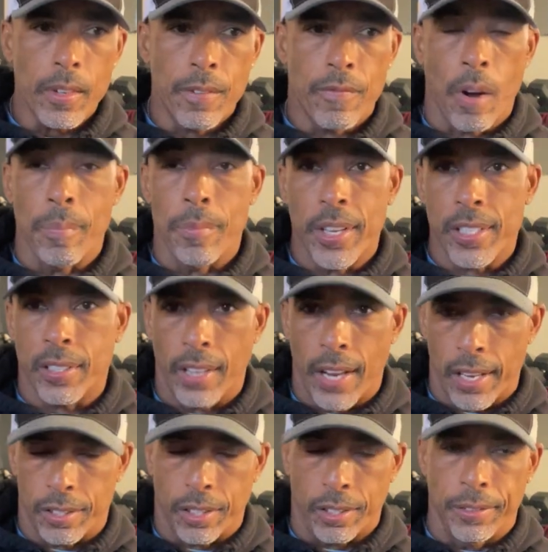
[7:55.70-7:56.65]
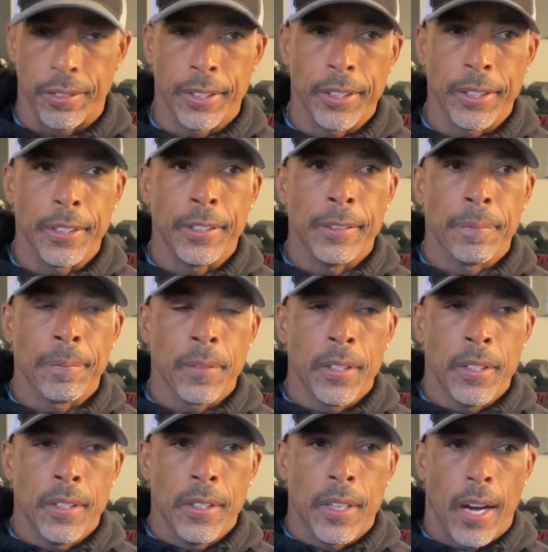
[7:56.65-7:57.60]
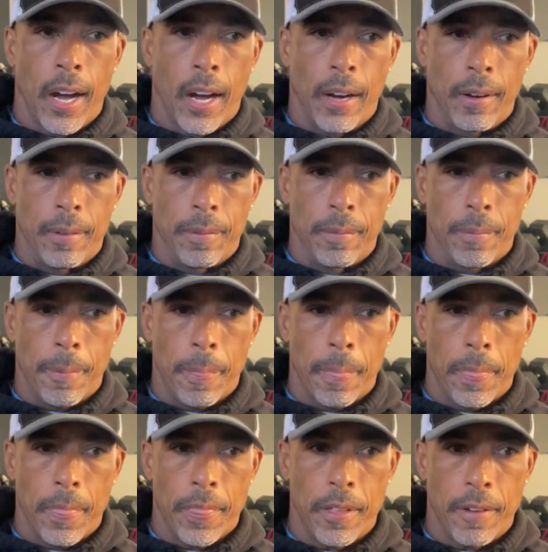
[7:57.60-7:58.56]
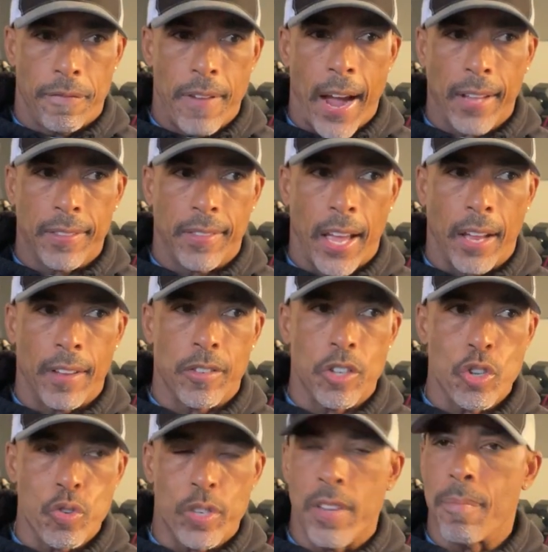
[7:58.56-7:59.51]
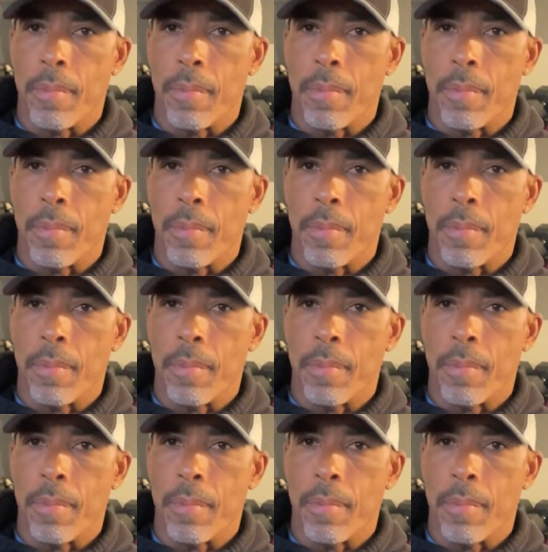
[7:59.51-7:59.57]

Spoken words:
from this lesson the fact that you can